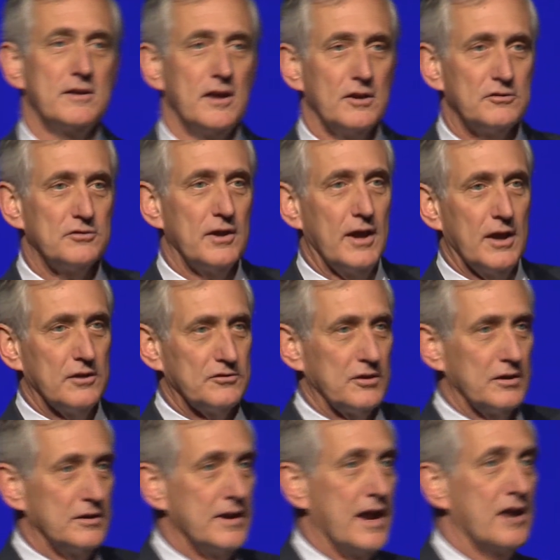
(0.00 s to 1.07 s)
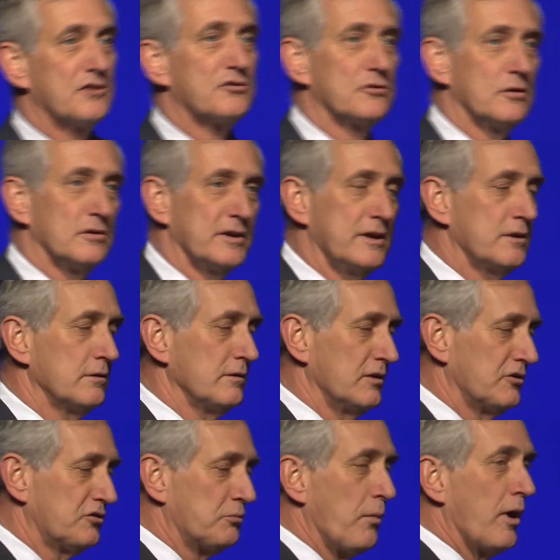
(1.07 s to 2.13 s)
us as a national leader in
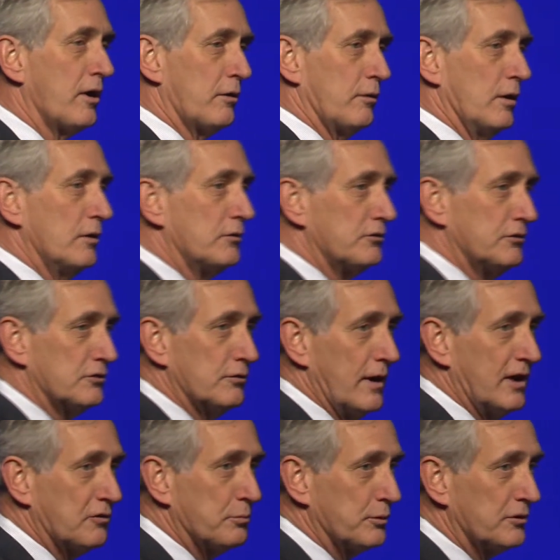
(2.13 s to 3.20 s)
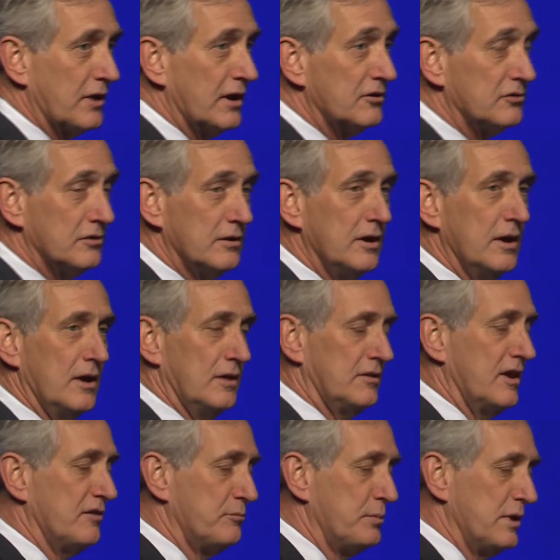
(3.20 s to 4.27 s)
smart growth and transportation.
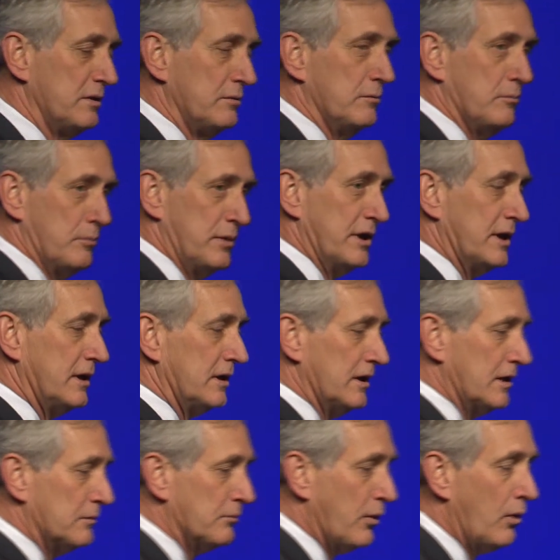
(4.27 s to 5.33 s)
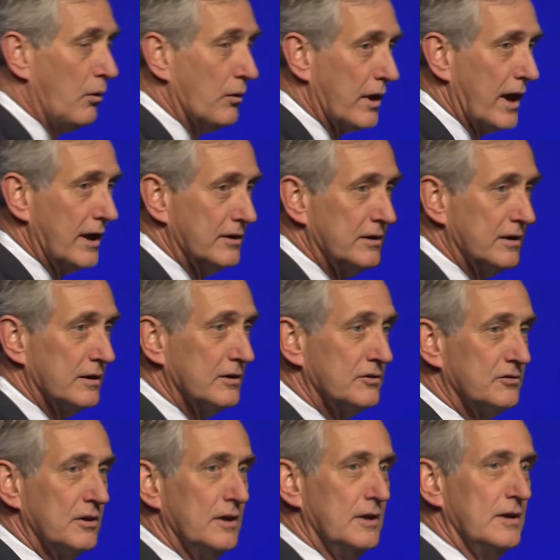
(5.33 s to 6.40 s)
They've been big and bold ideas,
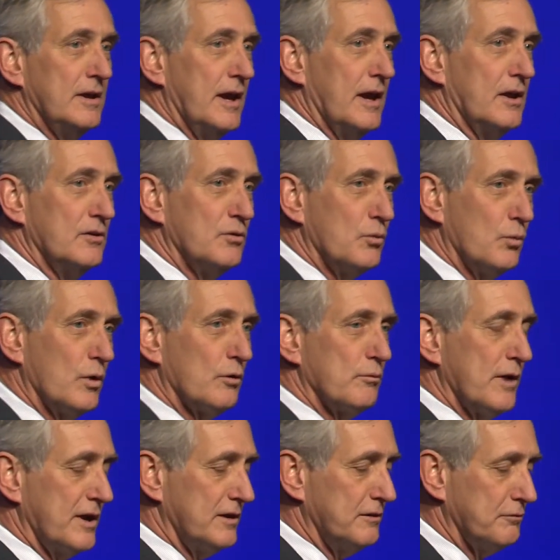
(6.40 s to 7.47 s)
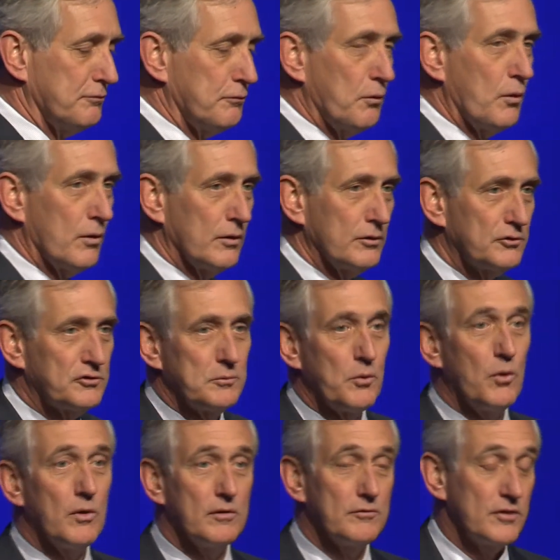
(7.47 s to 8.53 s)
and we're ready for some
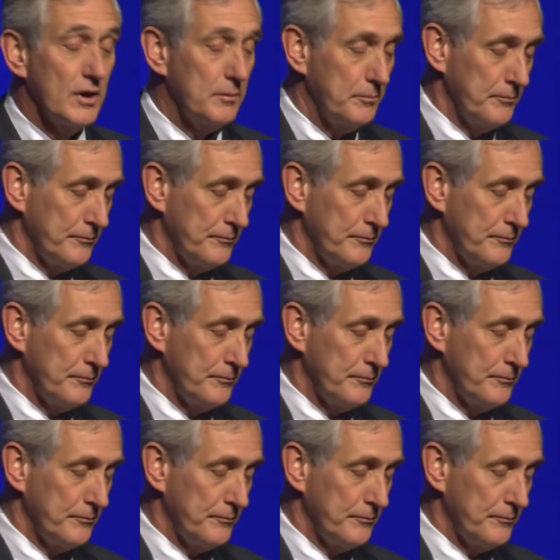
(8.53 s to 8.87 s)
more of them.